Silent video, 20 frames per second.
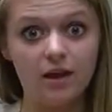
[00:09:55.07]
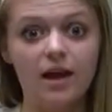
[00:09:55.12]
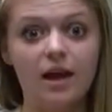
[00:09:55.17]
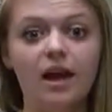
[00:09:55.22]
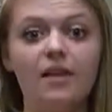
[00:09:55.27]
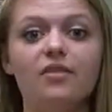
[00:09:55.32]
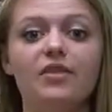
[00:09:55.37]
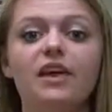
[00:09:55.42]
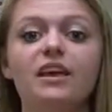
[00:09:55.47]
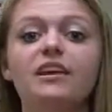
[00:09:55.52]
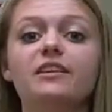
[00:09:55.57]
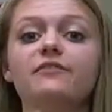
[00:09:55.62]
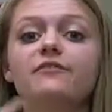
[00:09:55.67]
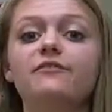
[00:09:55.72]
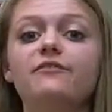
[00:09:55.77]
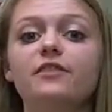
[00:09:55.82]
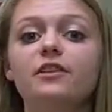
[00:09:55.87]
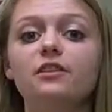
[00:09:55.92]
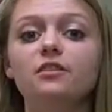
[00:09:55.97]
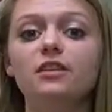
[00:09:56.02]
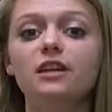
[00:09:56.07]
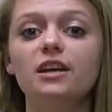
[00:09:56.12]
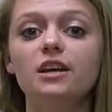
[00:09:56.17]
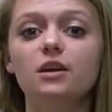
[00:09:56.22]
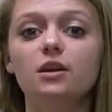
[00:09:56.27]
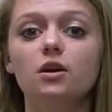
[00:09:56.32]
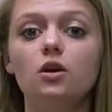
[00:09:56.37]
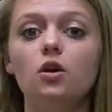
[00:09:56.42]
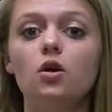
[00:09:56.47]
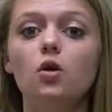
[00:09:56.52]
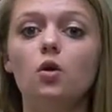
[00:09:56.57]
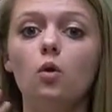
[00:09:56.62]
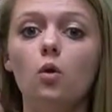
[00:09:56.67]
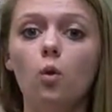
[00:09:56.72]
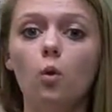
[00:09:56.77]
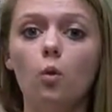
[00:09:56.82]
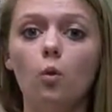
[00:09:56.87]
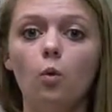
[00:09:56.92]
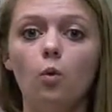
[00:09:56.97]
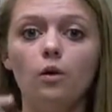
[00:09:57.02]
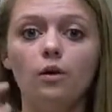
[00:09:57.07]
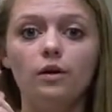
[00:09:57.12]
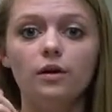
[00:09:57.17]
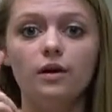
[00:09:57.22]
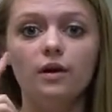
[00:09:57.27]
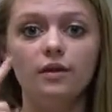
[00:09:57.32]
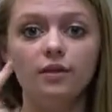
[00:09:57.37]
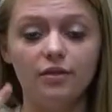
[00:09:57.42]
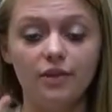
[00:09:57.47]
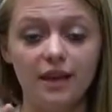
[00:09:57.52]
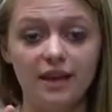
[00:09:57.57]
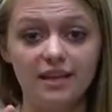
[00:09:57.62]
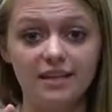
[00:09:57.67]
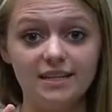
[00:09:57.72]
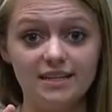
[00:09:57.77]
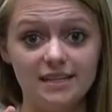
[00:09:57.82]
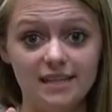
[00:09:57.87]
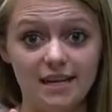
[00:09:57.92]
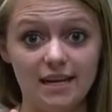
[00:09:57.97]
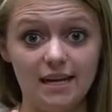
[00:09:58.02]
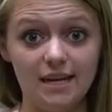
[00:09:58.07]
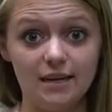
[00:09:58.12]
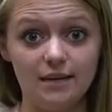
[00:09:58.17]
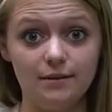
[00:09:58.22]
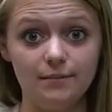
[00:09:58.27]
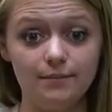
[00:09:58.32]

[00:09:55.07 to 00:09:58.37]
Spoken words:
and they can feel it or they can see it.